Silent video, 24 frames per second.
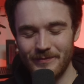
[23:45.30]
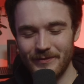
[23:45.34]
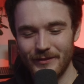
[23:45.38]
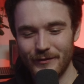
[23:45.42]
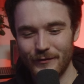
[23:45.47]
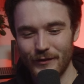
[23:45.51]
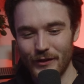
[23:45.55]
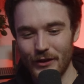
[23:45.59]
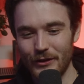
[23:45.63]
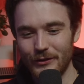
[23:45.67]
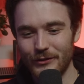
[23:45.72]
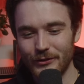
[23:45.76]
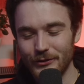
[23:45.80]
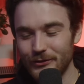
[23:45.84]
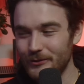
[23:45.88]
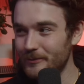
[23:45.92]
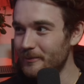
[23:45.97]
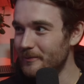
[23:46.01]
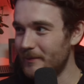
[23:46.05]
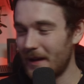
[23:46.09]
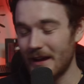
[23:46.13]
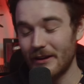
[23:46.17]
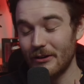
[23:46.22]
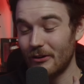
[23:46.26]
for those who
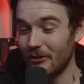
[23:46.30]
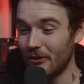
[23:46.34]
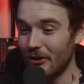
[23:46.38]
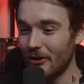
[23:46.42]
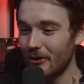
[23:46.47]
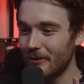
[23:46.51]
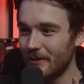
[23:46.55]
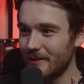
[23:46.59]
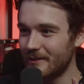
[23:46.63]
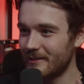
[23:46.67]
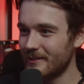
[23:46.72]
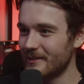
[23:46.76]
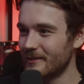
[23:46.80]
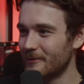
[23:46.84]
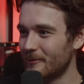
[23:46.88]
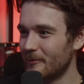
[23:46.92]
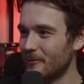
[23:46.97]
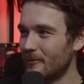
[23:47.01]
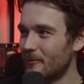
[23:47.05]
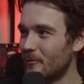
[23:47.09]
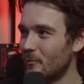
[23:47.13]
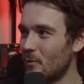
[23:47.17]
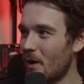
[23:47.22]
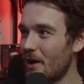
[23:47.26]
may not know, this is
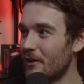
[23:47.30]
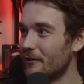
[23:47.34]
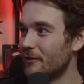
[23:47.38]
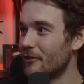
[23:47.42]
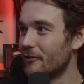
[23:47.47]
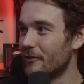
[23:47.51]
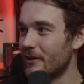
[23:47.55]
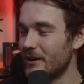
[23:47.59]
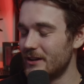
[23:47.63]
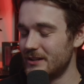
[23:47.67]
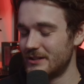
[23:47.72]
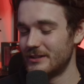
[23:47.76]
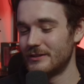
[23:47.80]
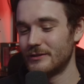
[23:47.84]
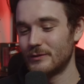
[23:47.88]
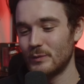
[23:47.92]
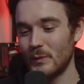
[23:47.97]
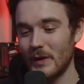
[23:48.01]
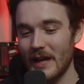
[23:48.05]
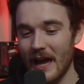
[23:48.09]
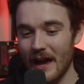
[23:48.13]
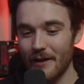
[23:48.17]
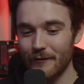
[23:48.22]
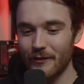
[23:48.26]
one of the regions
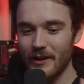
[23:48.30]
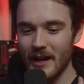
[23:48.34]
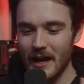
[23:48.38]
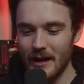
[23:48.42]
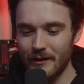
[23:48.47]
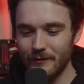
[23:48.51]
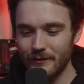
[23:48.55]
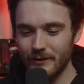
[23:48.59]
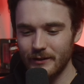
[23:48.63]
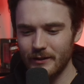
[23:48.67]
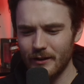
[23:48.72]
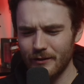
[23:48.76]
we have covered.